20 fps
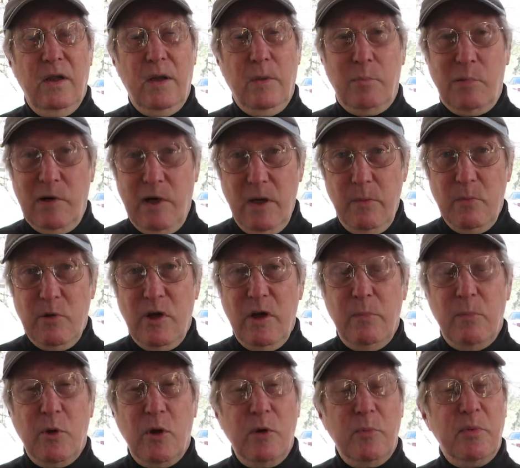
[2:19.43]
the
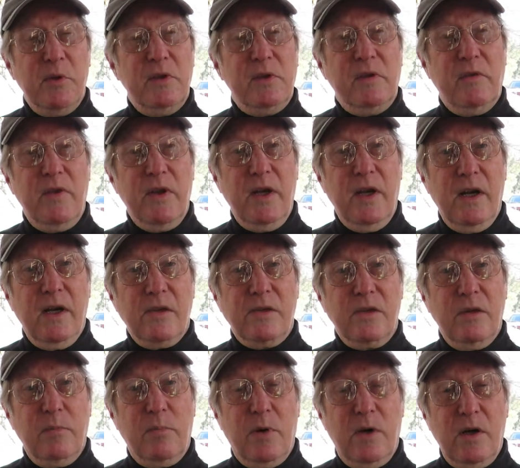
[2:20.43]
primary purpose of the
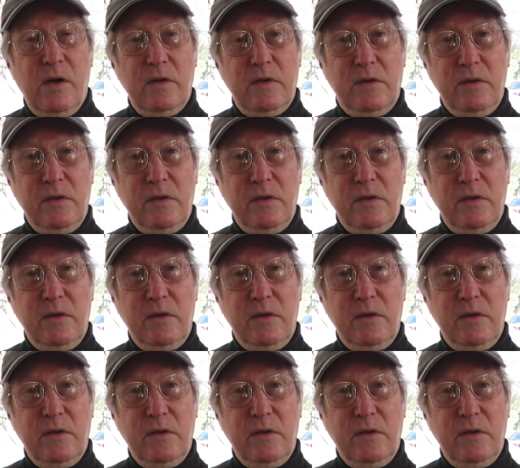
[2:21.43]
National Park